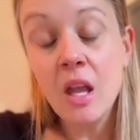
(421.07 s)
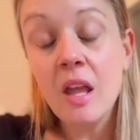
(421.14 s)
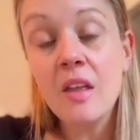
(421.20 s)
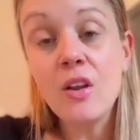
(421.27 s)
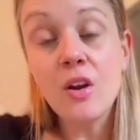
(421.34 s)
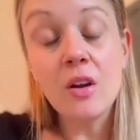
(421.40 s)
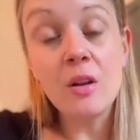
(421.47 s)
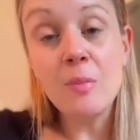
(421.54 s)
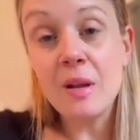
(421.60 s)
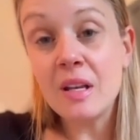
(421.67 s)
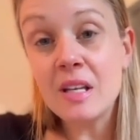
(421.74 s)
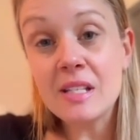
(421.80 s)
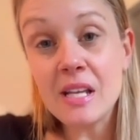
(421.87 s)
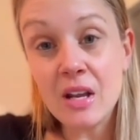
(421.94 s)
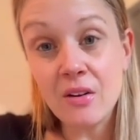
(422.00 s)
You're going to be in
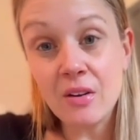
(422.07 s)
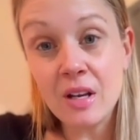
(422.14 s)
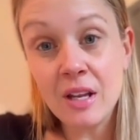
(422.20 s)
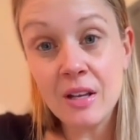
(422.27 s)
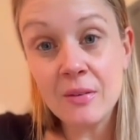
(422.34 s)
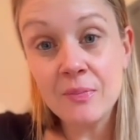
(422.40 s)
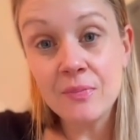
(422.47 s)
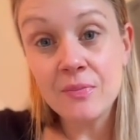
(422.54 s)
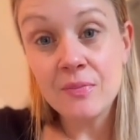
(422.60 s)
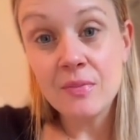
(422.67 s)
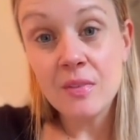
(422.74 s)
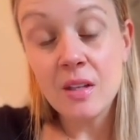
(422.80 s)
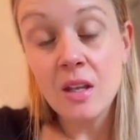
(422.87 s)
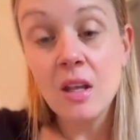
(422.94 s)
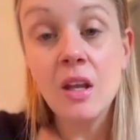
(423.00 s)
integrity.
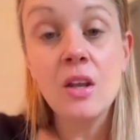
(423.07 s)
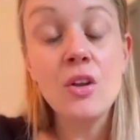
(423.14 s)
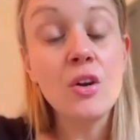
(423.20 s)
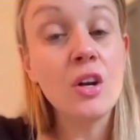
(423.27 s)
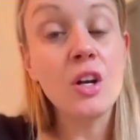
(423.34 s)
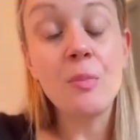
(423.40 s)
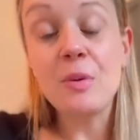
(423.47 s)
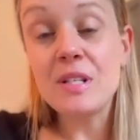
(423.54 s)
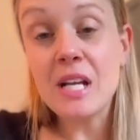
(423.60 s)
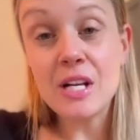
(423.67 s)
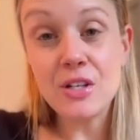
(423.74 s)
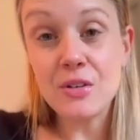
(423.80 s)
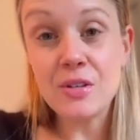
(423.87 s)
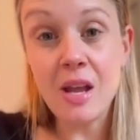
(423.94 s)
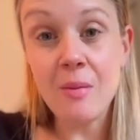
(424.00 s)
You're going to protect
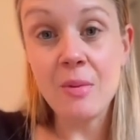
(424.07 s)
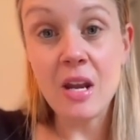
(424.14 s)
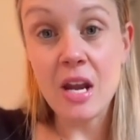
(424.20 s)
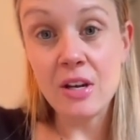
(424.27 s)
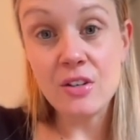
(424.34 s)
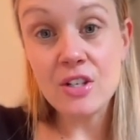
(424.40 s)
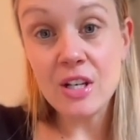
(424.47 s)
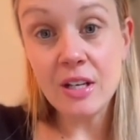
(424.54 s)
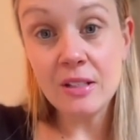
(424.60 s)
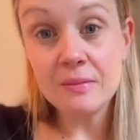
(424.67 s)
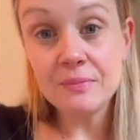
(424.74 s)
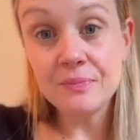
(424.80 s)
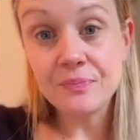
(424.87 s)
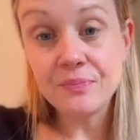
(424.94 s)
your time and energy.